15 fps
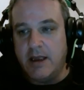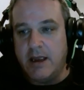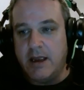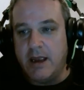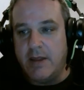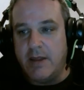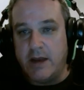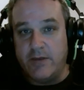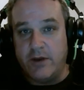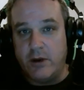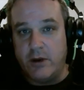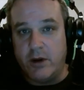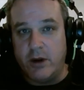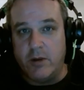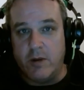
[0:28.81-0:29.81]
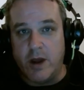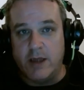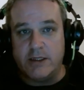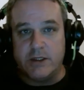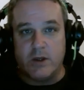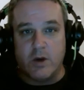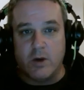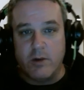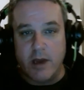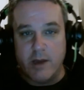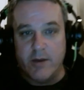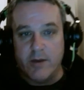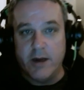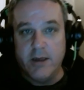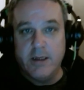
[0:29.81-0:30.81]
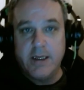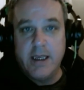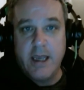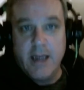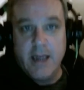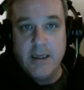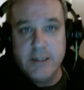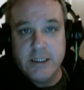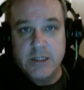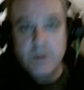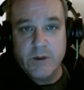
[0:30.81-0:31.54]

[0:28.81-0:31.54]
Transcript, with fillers: and then if you want to watch the whole webinar, you can. Just